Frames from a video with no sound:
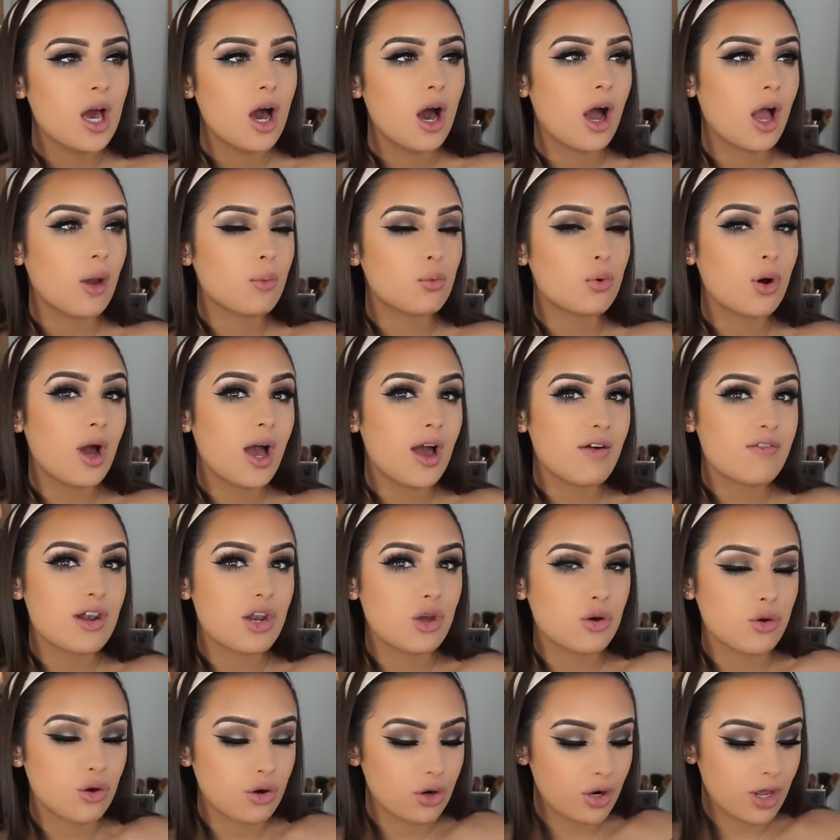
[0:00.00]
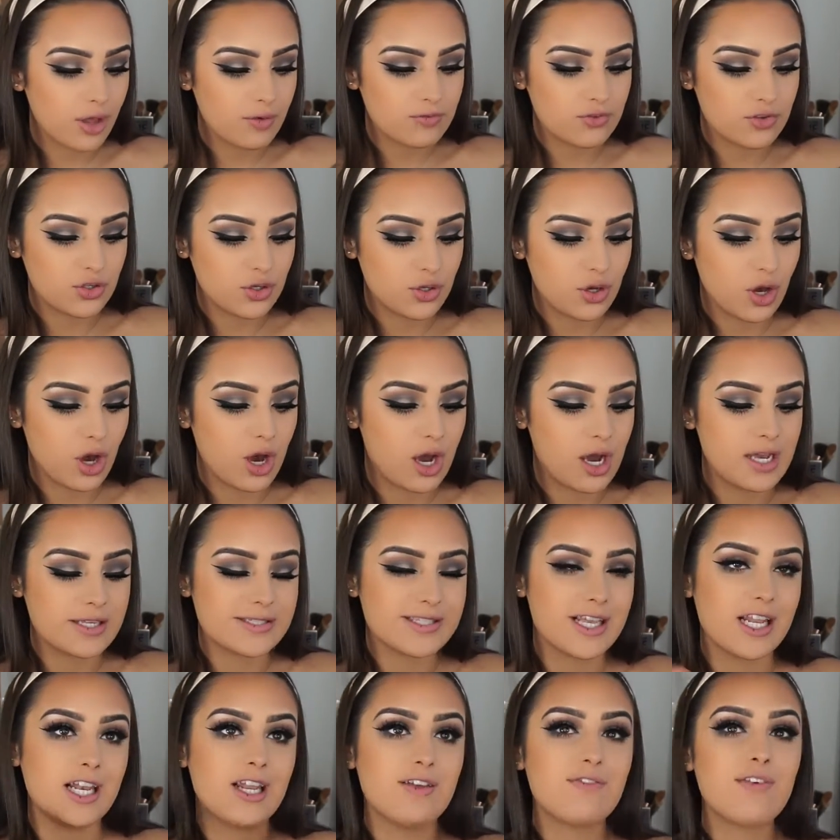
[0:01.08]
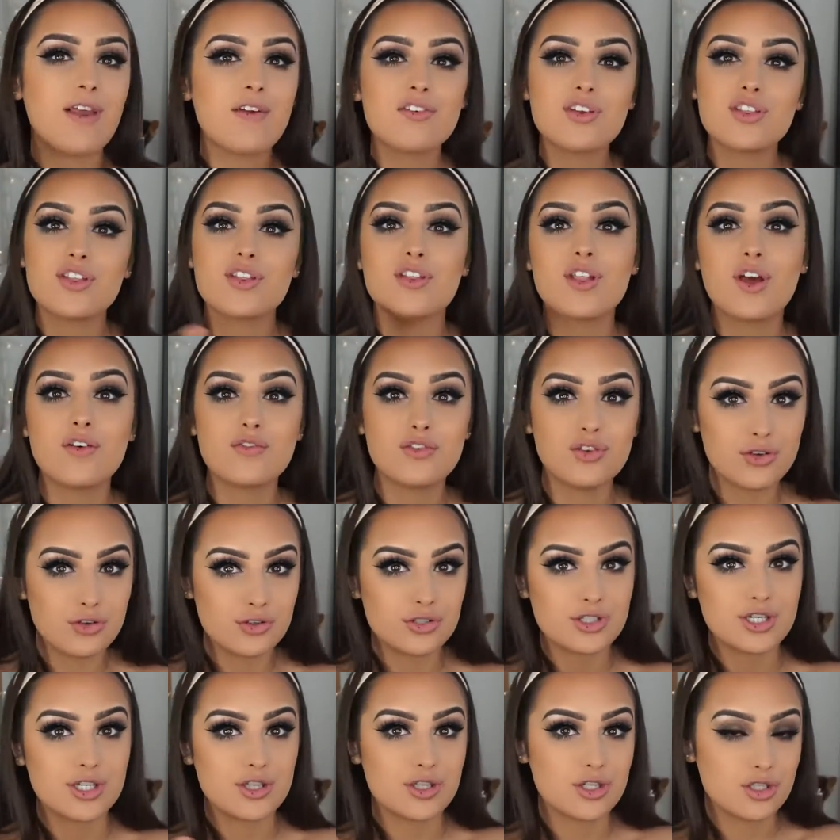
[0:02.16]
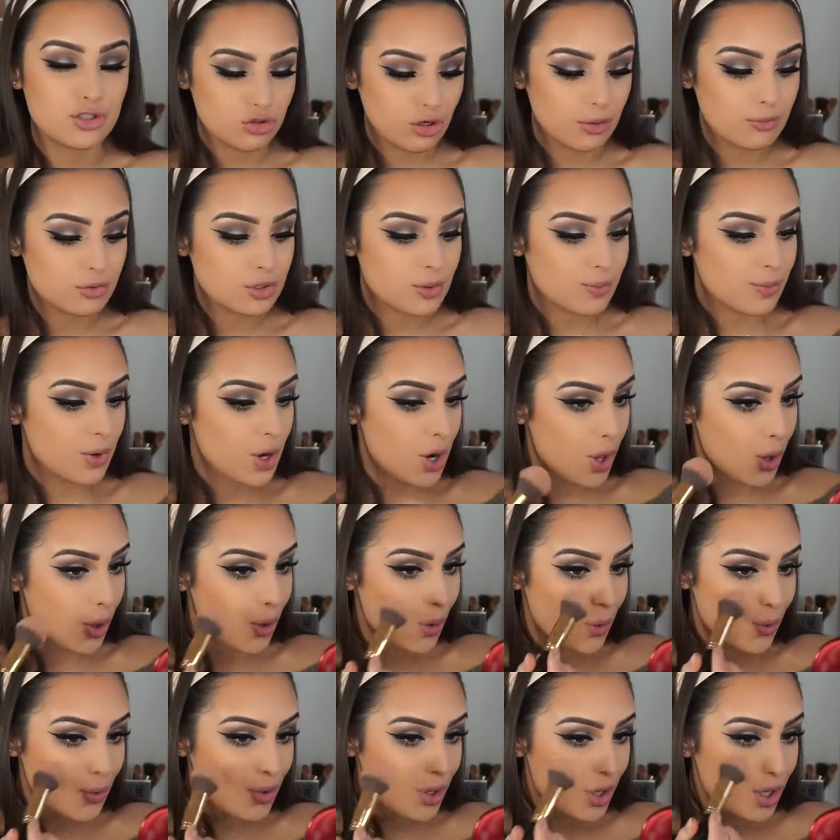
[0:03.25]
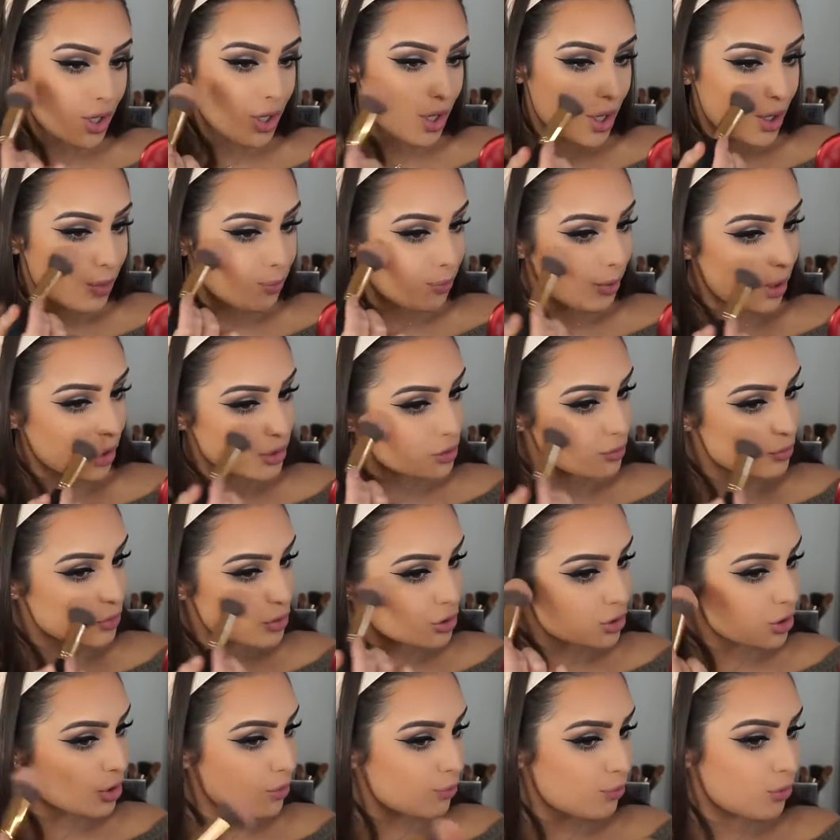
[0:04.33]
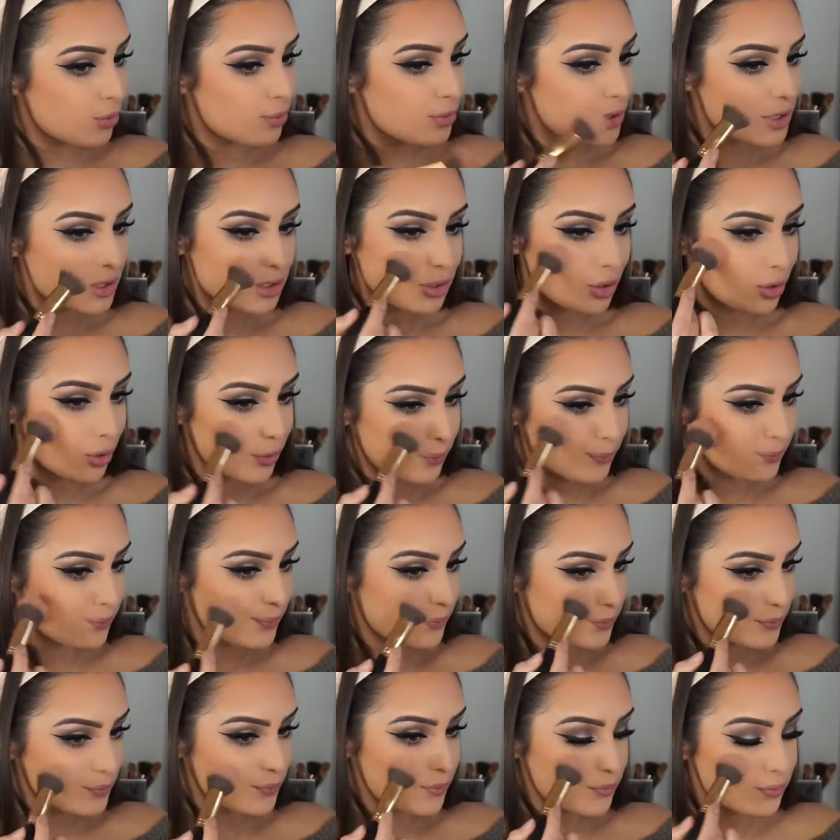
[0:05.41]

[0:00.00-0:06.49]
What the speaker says: I will have a look online for you guys and leave everything that I've used in the description below. But I'm just going to pop this on.